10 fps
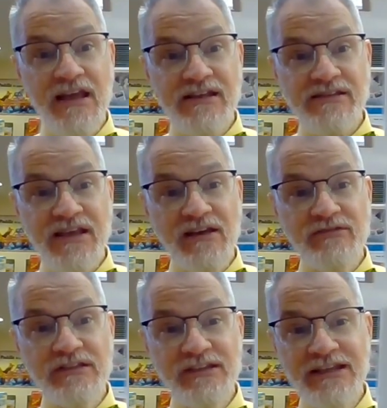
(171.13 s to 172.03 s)

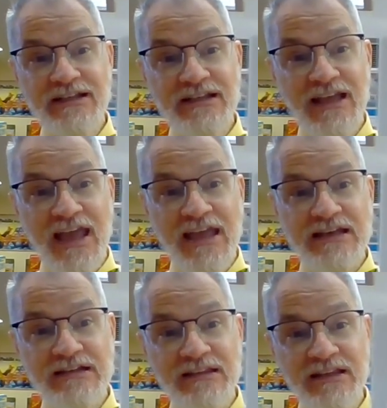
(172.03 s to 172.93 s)
7 little,
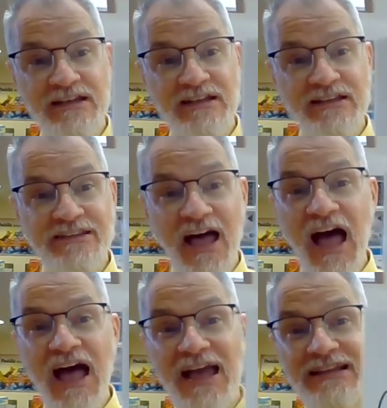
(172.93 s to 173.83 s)
8 little,
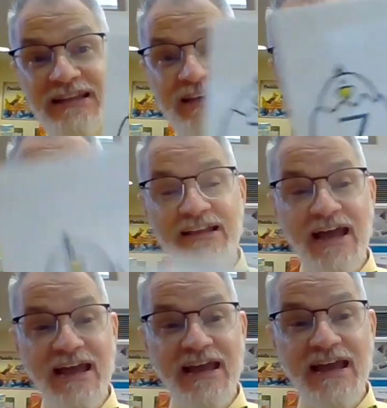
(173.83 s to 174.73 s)
9 little
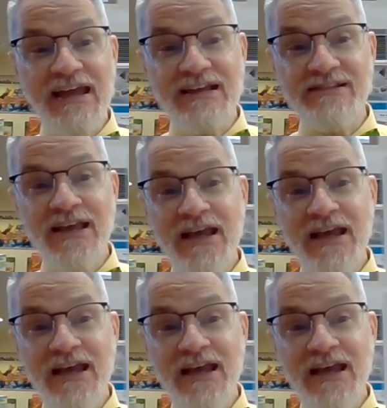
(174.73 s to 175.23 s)
eggs.